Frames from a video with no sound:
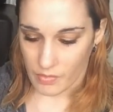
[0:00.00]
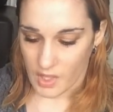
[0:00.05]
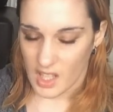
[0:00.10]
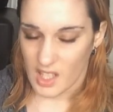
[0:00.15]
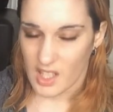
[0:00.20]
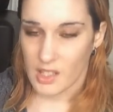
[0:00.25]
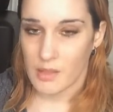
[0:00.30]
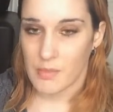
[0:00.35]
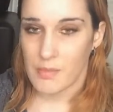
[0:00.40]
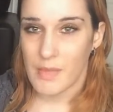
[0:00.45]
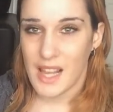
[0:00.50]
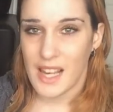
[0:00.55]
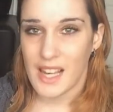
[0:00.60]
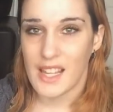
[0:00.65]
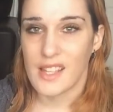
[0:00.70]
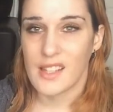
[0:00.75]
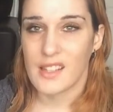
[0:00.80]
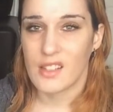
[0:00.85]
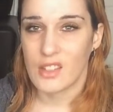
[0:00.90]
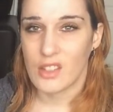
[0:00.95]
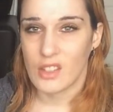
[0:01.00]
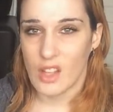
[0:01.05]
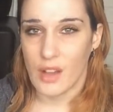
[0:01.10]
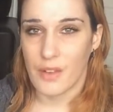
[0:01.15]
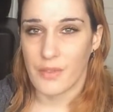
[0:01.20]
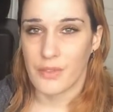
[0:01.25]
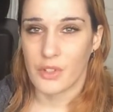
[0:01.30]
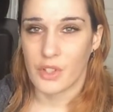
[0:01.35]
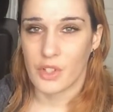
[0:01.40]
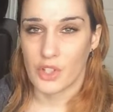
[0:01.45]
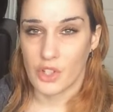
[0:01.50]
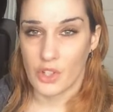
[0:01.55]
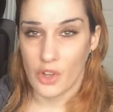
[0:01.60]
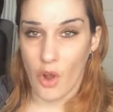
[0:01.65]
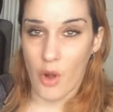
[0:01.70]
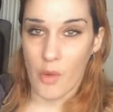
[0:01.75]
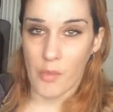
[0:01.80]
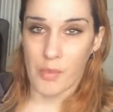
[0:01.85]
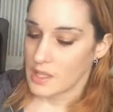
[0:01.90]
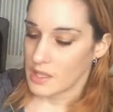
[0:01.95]
A smelly stuff
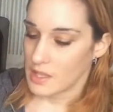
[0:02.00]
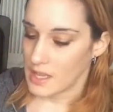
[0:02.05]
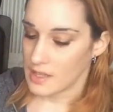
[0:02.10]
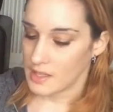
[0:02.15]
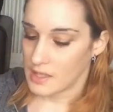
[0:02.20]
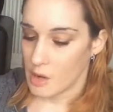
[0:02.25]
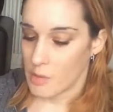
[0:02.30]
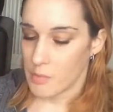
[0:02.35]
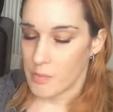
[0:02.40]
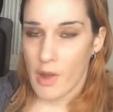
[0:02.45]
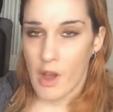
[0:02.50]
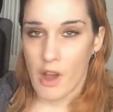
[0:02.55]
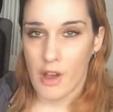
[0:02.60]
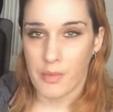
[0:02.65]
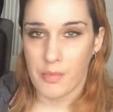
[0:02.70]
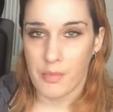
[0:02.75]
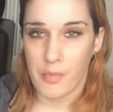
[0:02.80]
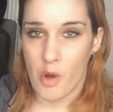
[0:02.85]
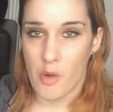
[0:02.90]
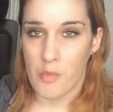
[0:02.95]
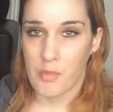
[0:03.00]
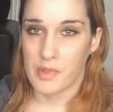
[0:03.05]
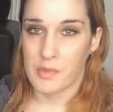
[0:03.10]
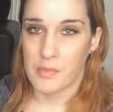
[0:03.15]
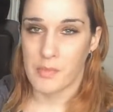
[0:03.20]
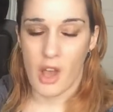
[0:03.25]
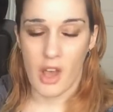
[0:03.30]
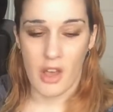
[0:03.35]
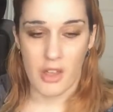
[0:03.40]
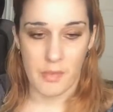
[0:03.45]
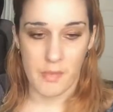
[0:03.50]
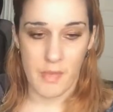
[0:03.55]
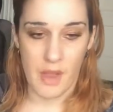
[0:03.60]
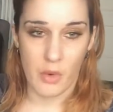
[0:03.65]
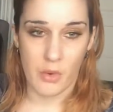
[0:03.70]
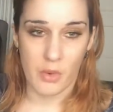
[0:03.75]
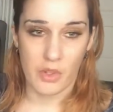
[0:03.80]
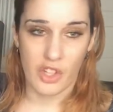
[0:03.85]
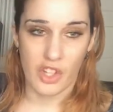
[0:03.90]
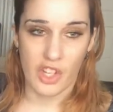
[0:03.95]
shop. They sell bath bombs, bath
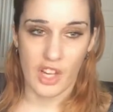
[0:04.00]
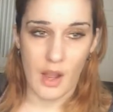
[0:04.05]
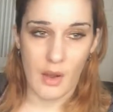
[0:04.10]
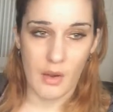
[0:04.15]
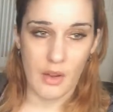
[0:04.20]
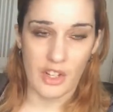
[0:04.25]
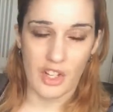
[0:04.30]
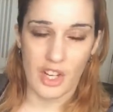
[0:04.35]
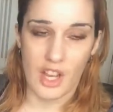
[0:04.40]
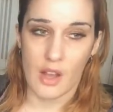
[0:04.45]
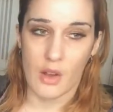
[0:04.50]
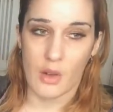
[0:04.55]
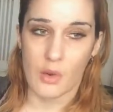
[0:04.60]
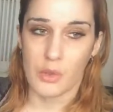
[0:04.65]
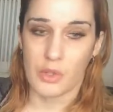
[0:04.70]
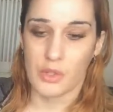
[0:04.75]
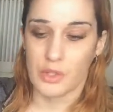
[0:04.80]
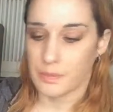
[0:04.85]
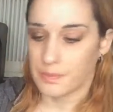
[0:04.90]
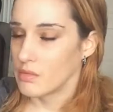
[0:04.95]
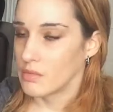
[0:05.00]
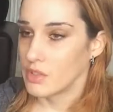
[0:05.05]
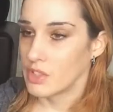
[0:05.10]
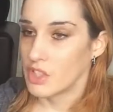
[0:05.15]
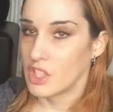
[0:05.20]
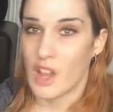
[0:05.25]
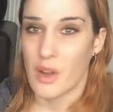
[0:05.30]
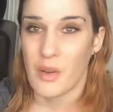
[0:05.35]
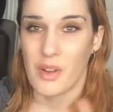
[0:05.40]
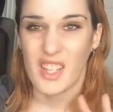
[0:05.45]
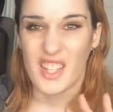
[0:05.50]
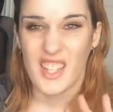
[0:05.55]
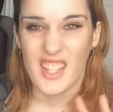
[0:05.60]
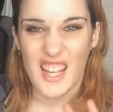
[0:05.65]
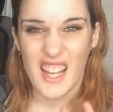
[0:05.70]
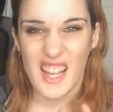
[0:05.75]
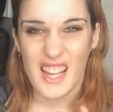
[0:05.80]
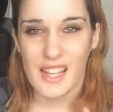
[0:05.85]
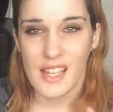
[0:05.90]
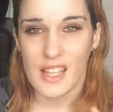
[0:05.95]
melts, shower gels, shower
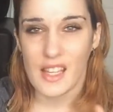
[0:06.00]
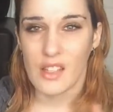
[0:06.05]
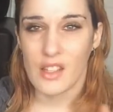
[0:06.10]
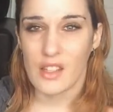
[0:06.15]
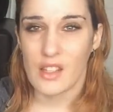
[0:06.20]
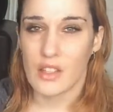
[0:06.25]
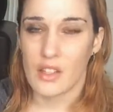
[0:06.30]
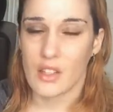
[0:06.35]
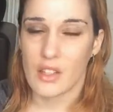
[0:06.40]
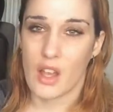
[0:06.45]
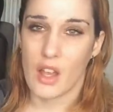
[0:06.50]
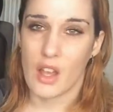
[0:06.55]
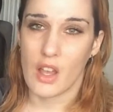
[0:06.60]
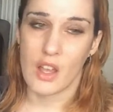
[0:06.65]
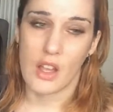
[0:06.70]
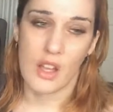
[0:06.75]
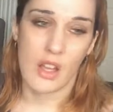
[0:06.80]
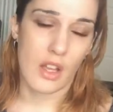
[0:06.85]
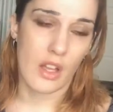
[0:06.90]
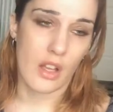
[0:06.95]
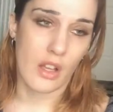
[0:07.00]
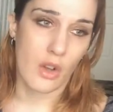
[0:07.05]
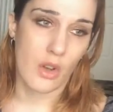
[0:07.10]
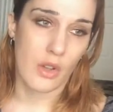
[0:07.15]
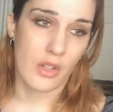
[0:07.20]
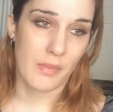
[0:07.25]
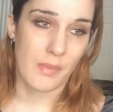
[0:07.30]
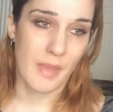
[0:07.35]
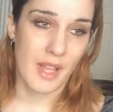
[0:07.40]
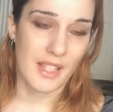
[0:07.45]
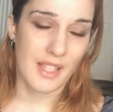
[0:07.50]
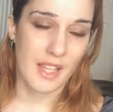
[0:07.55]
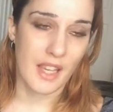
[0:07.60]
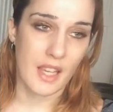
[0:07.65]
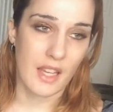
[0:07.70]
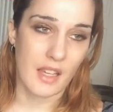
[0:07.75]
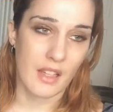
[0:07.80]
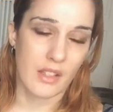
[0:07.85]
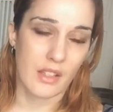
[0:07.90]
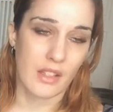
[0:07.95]
jellies,
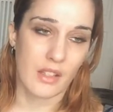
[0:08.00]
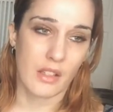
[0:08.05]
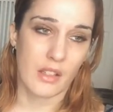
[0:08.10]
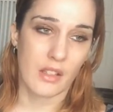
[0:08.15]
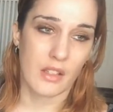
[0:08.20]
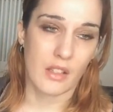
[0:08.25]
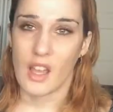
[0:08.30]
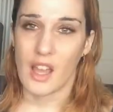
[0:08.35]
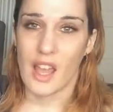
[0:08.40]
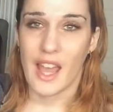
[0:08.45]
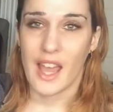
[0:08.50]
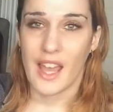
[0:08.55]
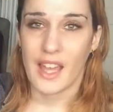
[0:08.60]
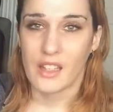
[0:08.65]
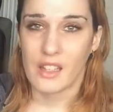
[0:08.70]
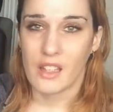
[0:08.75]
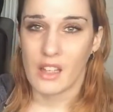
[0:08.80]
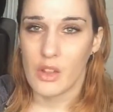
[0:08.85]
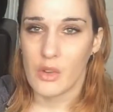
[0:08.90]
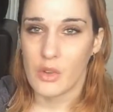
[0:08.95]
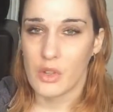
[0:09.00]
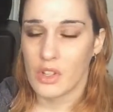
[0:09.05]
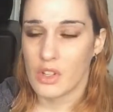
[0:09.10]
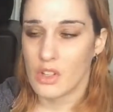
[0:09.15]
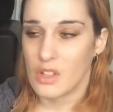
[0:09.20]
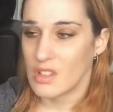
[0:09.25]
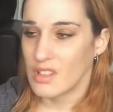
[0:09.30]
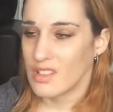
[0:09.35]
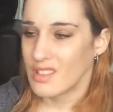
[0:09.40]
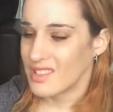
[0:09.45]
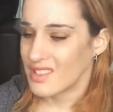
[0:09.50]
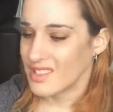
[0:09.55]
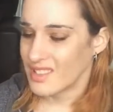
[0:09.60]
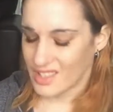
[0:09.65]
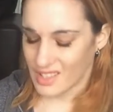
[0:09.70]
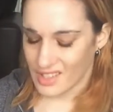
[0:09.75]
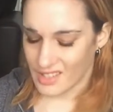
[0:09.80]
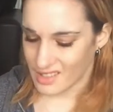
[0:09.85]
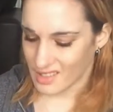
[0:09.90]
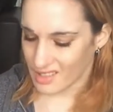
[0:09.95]
cosmetics, hand lotions,
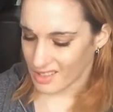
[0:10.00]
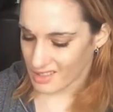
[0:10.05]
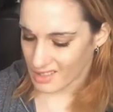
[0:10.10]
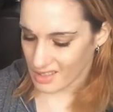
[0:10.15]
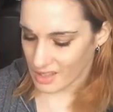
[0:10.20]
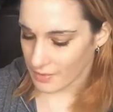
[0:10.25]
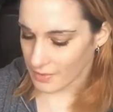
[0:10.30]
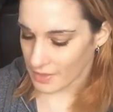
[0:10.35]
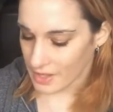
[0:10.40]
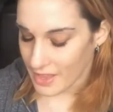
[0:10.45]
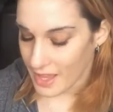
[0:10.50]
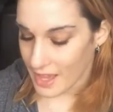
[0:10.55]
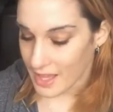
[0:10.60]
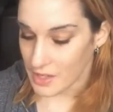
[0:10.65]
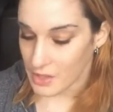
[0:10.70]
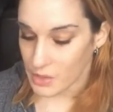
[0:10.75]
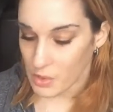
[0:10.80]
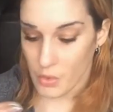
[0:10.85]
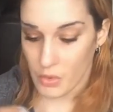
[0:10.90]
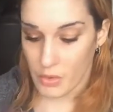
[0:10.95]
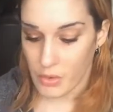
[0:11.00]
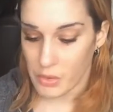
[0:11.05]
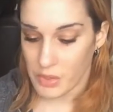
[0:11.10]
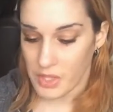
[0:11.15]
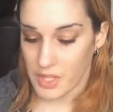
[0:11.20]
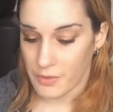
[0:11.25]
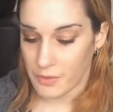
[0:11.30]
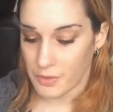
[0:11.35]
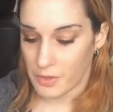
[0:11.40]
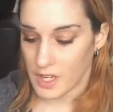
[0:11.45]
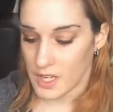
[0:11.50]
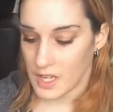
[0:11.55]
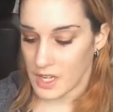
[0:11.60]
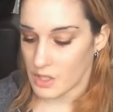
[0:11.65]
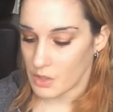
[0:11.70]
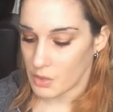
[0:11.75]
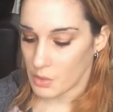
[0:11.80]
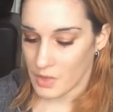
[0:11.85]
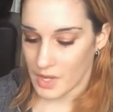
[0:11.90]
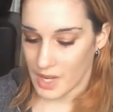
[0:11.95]
just stuff like that. And it's all cruelty free,
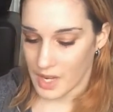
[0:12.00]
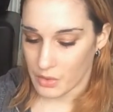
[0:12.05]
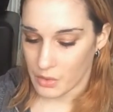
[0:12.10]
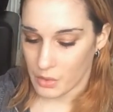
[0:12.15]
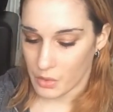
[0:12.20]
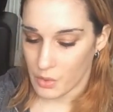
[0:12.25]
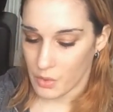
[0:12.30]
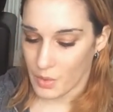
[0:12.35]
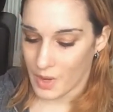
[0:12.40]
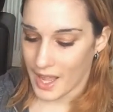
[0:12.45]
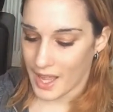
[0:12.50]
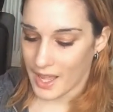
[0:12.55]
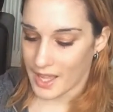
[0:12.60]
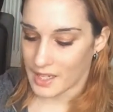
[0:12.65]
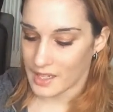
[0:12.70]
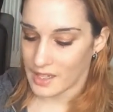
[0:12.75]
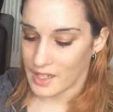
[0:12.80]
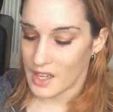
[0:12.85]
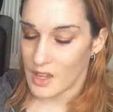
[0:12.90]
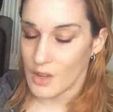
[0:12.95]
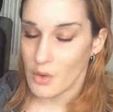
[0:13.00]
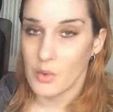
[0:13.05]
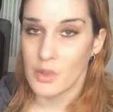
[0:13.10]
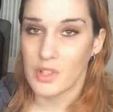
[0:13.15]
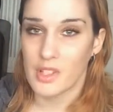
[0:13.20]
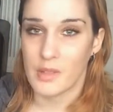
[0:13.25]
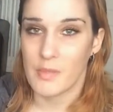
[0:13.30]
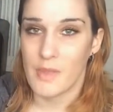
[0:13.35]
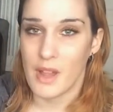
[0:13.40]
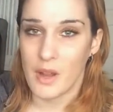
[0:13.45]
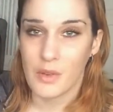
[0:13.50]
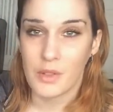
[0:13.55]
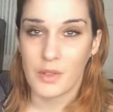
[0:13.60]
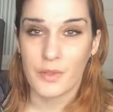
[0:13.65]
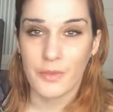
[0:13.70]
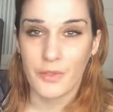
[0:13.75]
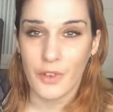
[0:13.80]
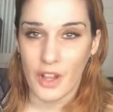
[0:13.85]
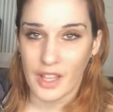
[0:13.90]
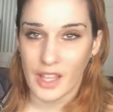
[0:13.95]
it's all natural, and it all smells
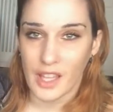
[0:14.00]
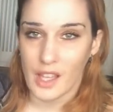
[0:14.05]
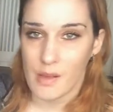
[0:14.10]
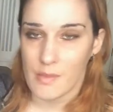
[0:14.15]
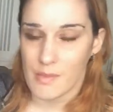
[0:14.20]
fucking